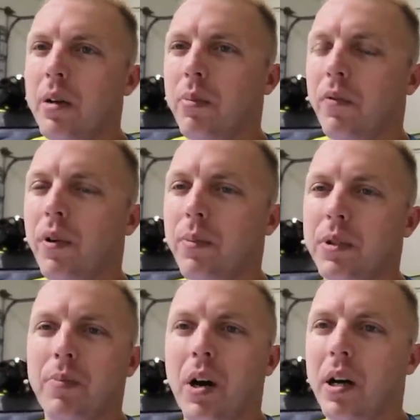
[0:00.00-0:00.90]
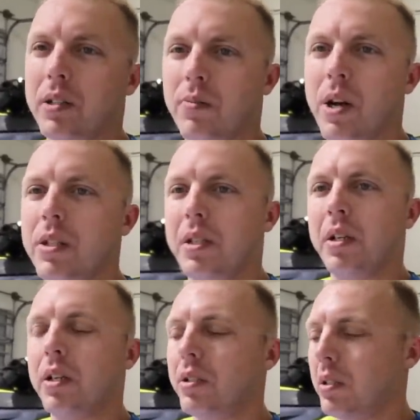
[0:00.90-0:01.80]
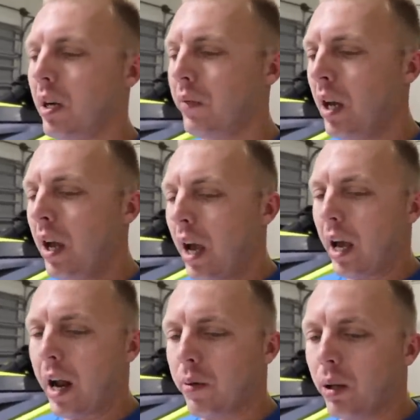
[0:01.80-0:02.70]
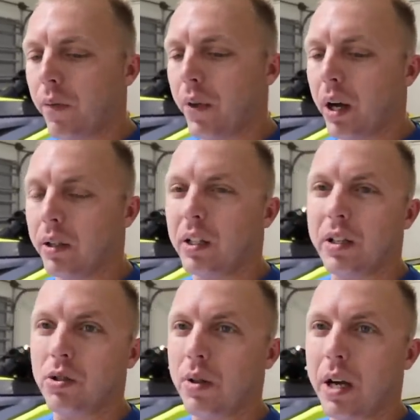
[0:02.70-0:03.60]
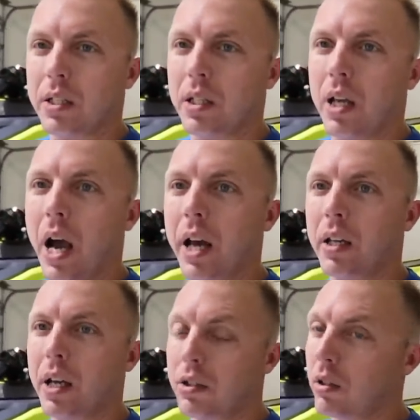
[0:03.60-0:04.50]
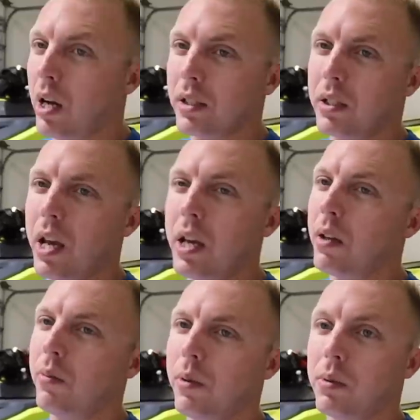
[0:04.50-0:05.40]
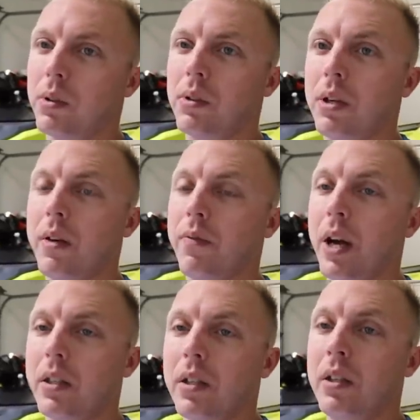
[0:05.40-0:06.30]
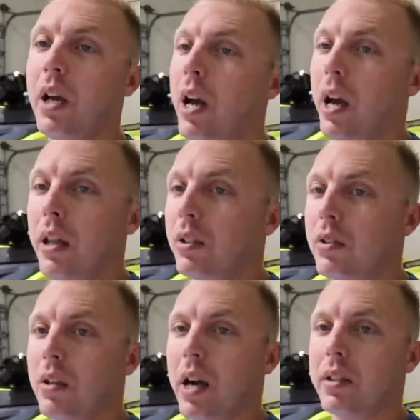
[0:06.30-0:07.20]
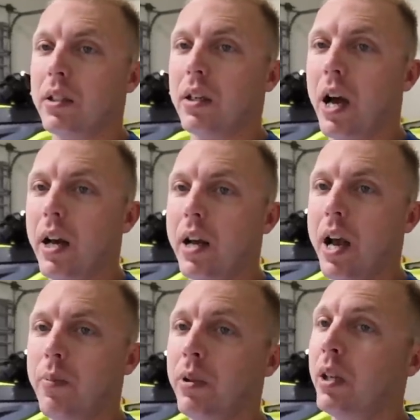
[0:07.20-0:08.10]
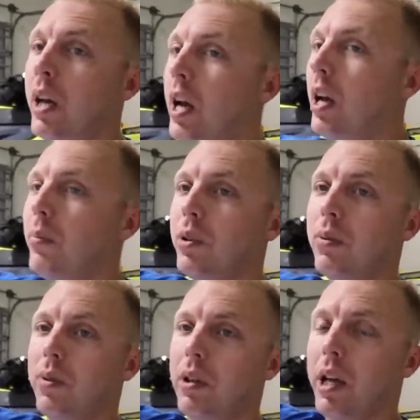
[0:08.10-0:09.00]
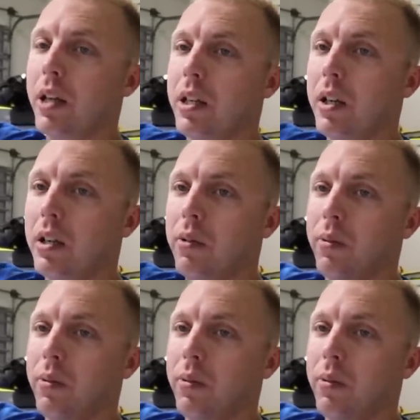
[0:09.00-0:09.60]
performance parts, racing gear and stuff. And I really felt in like 2009, like 2008, we weren't really affected. And then 2009 happened, and boom, we were like here,